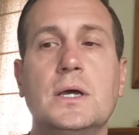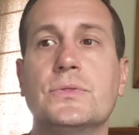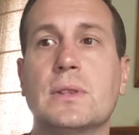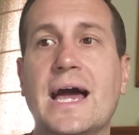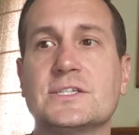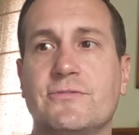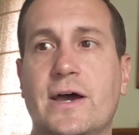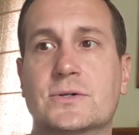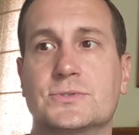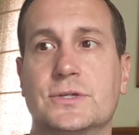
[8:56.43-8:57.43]
The last
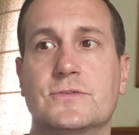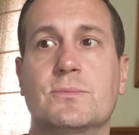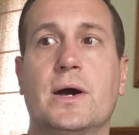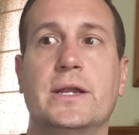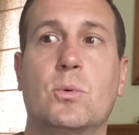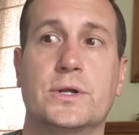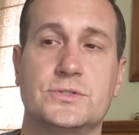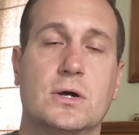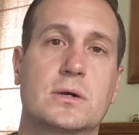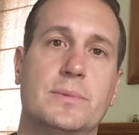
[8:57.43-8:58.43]
faculty of the mind I want to
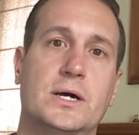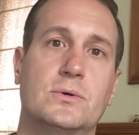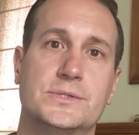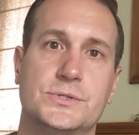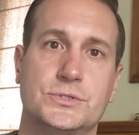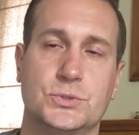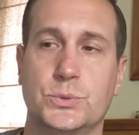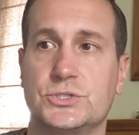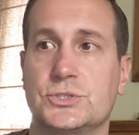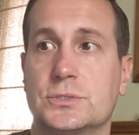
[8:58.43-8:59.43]
talk about is
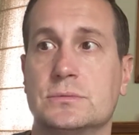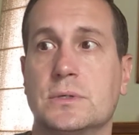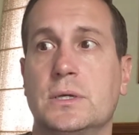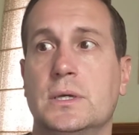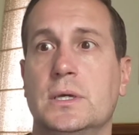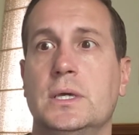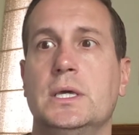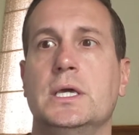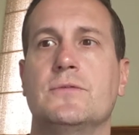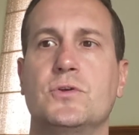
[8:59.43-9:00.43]
intuition.
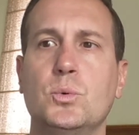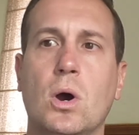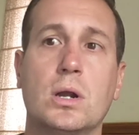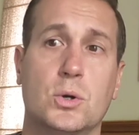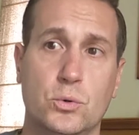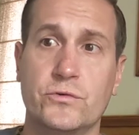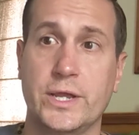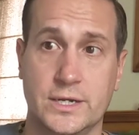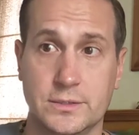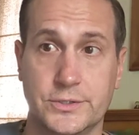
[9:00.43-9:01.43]
If you are
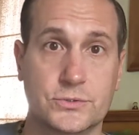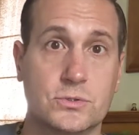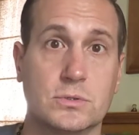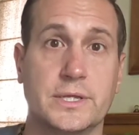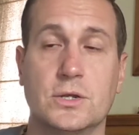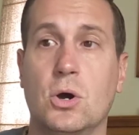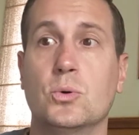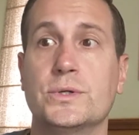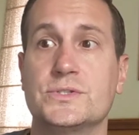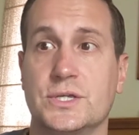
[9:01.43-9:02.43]
over-analytical and
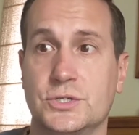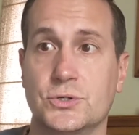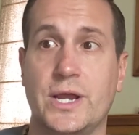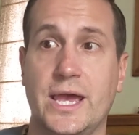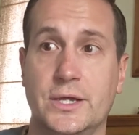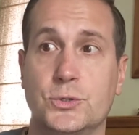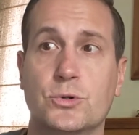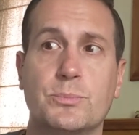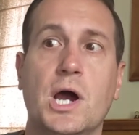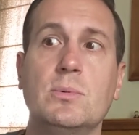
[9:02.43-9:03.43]
always in your head, you are
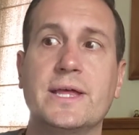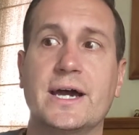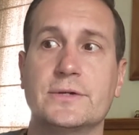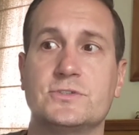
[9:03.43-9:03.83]
probably out of